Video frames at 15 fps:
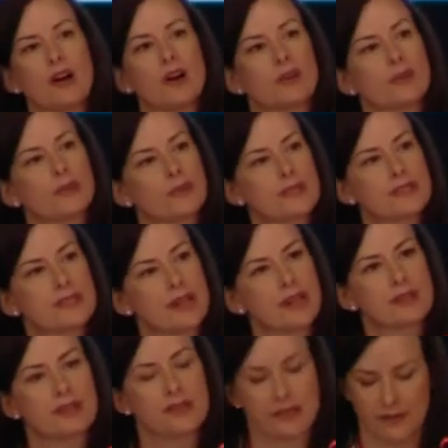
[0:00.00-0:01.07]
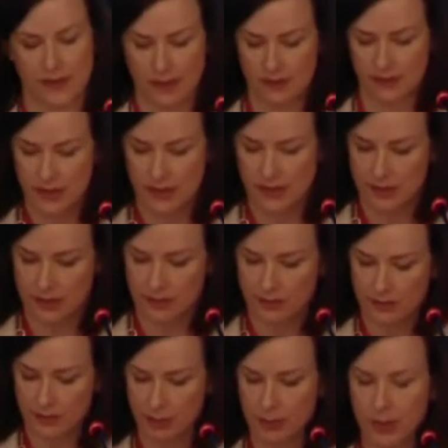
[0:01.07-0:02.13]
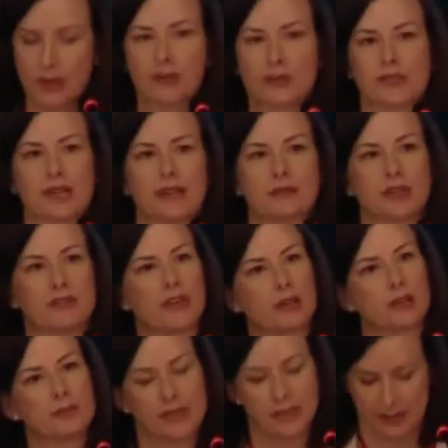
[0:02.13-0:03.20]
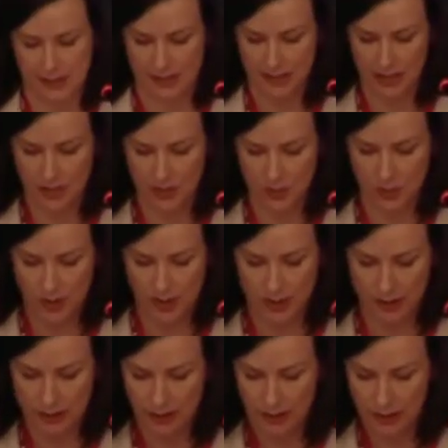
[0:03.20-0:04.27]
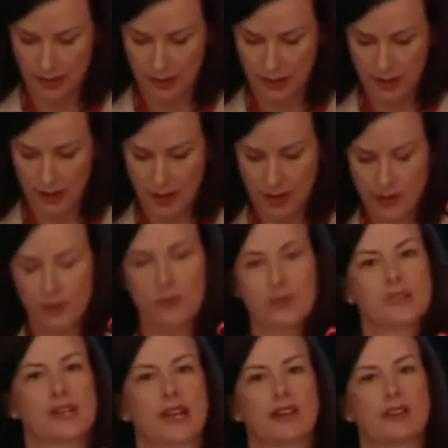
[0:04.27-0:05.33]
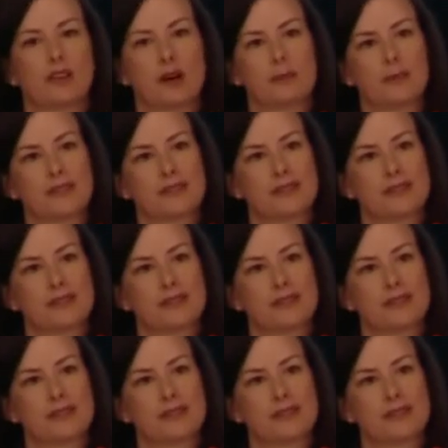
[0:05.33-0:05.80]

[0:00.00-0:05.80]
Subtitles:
all three stages of innovation, from prototype development in stage one through scale up in